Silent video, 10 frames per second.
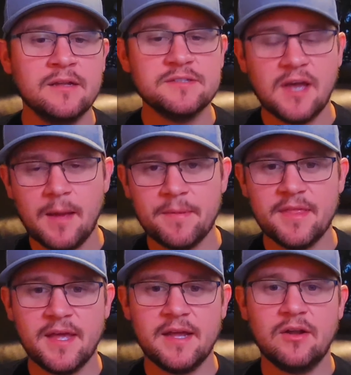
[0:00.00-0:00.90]
on top of
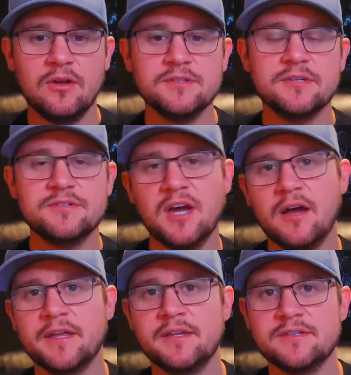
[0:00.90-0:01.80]
that, also
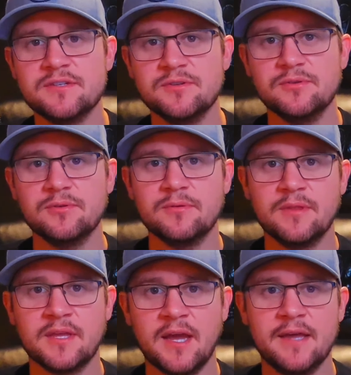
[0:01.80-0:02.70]
talking to
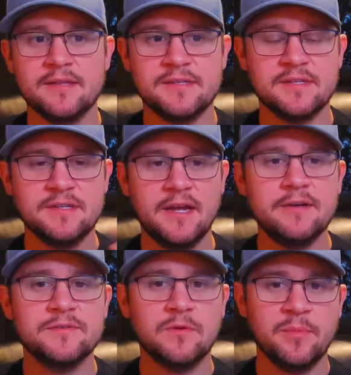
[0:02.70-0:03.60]
the guy that did the
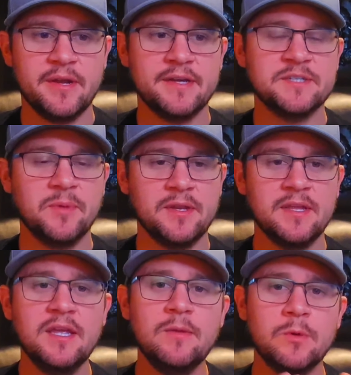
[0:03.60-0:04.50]
tires for me, I explained to
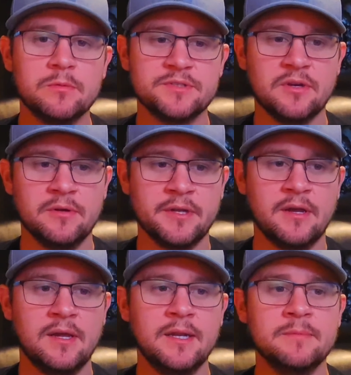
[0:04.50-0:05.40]
him what was going
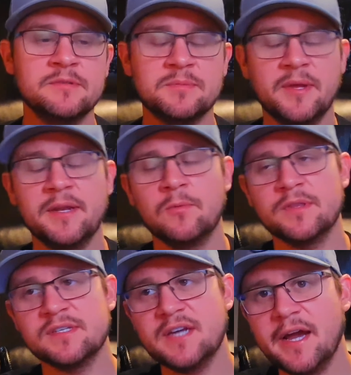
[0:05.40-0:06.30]
on. I was explaining
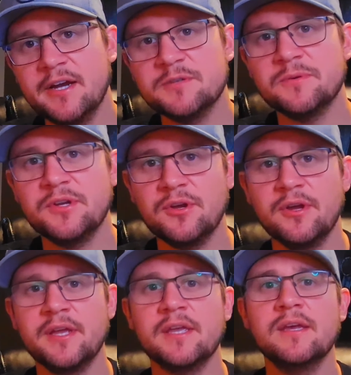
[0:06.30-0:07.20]
what the tires were
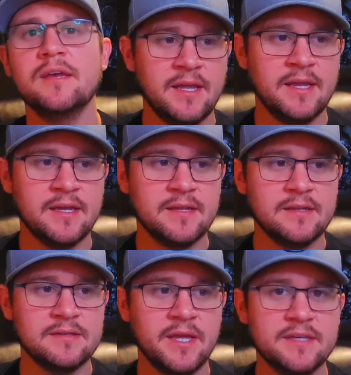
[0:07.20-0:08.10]
doing
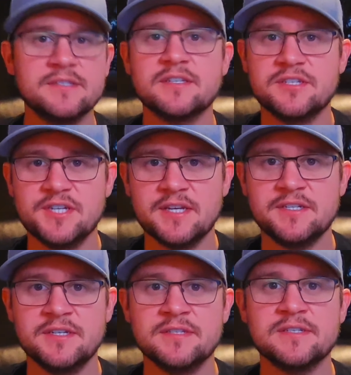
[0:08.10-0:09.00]
and his
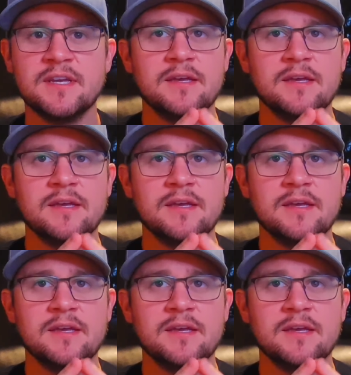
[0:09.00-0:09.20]
suggestions.